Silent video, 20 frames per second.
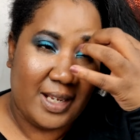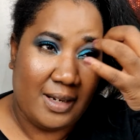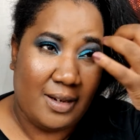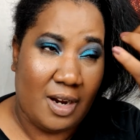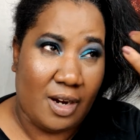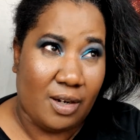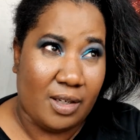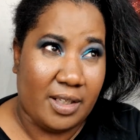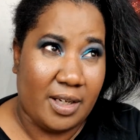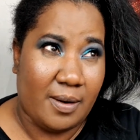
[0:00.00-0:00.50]

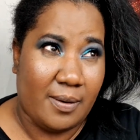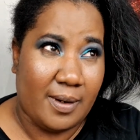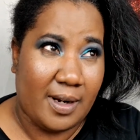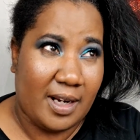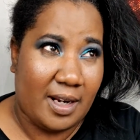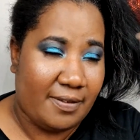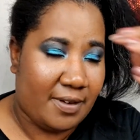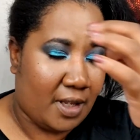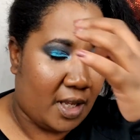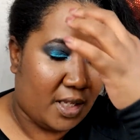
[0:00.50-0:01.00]
earlier when I
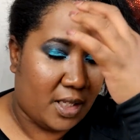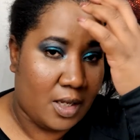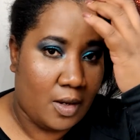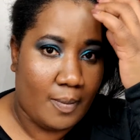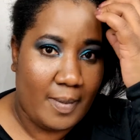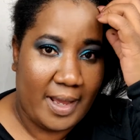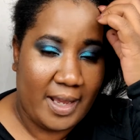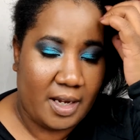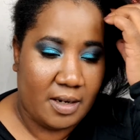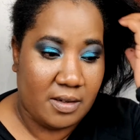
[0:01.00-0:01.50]
left. Like, yo,
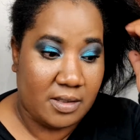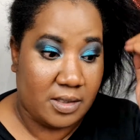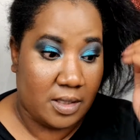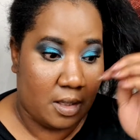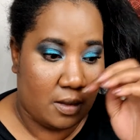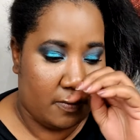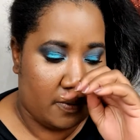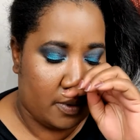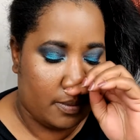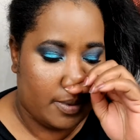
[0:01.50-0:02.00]
my hair is
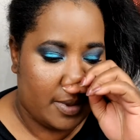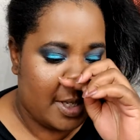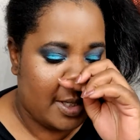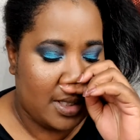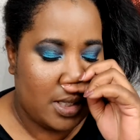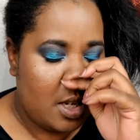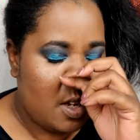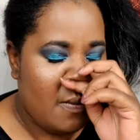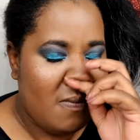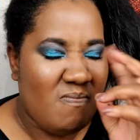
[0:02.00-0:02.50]
all over the place.
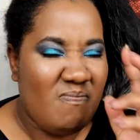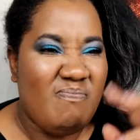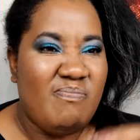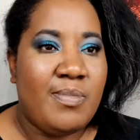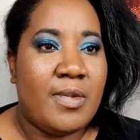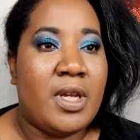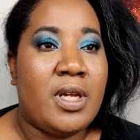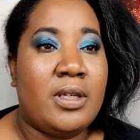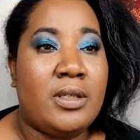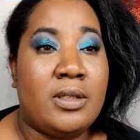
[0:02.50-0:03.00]

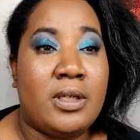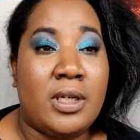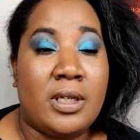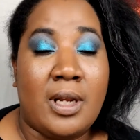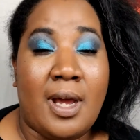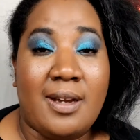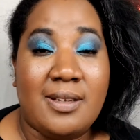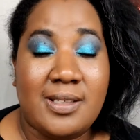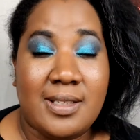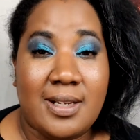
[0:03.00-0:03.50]
It
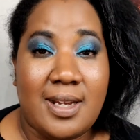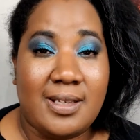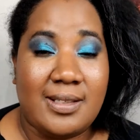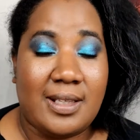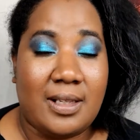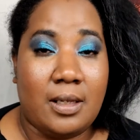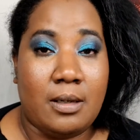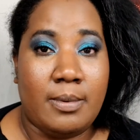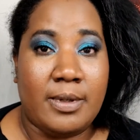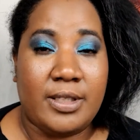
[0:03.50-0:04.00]
oxidized a
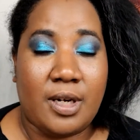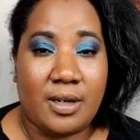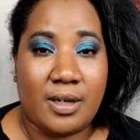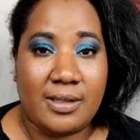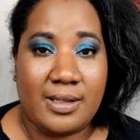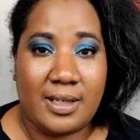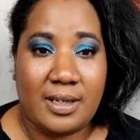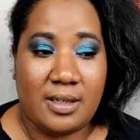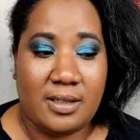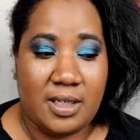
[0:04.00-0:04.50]
little bit darker
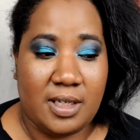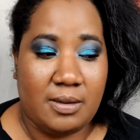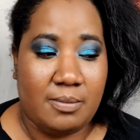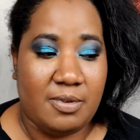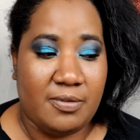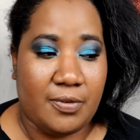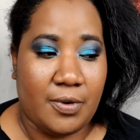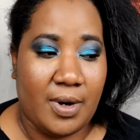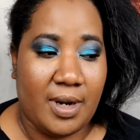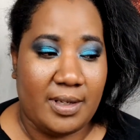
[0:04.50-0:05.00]
than it did
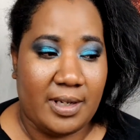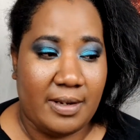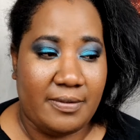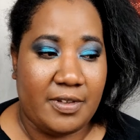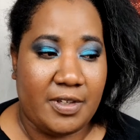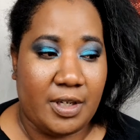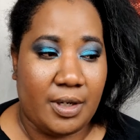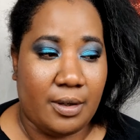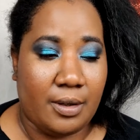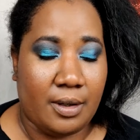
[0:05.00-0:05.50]
before I left
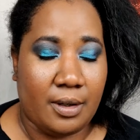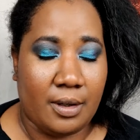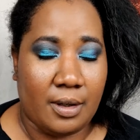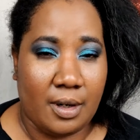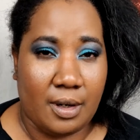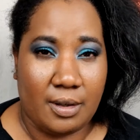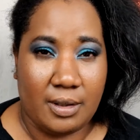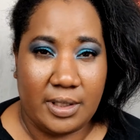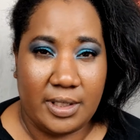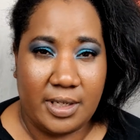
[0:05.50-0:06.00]
here
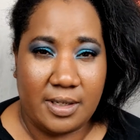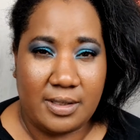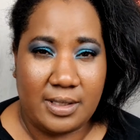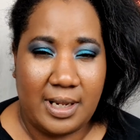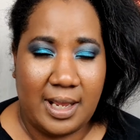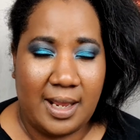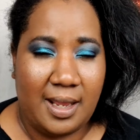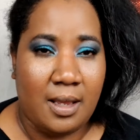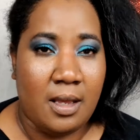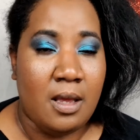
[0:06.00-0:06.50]
earlier
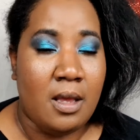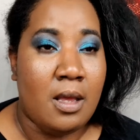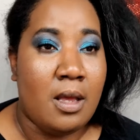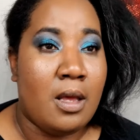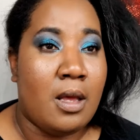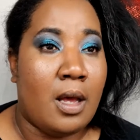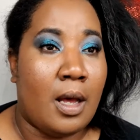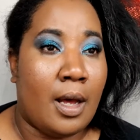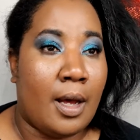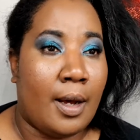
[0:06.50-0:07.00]
today,
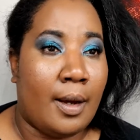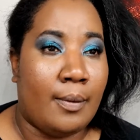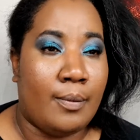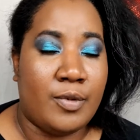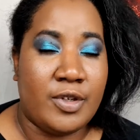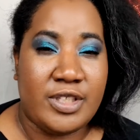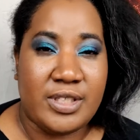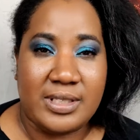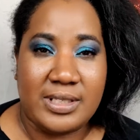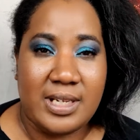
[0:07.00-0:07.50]

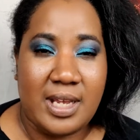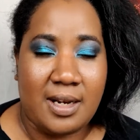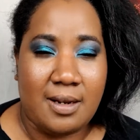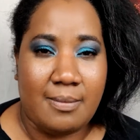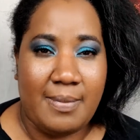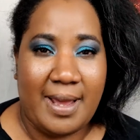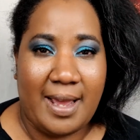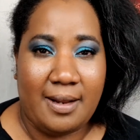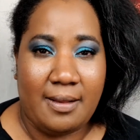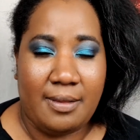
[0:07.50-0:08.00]
which is not a
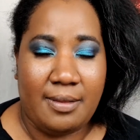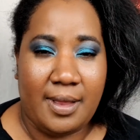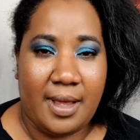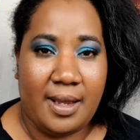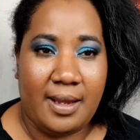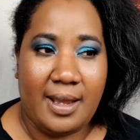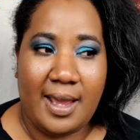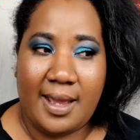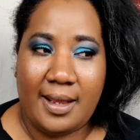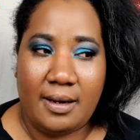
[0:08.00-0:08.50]
bad
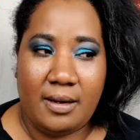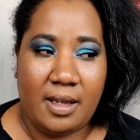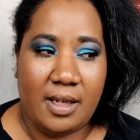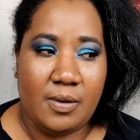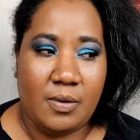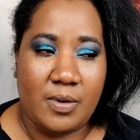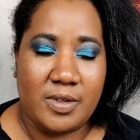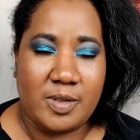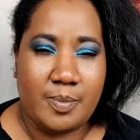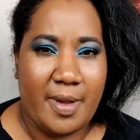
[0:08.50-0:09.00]
thing, and it
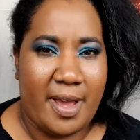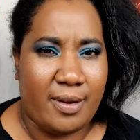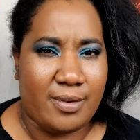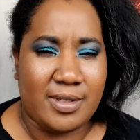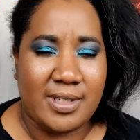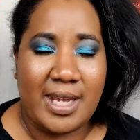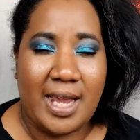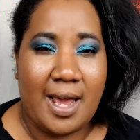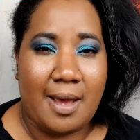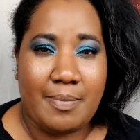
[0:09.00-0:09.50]
was bound
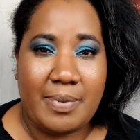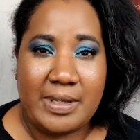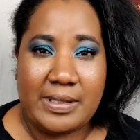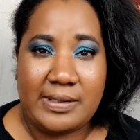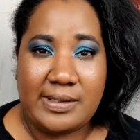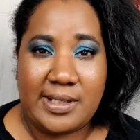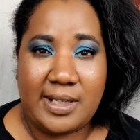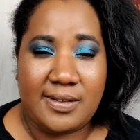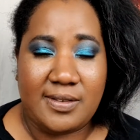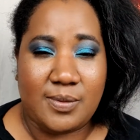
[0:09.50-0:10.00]
to happen
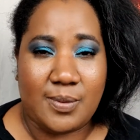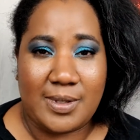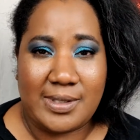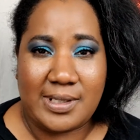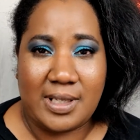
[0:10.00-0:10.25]
since, once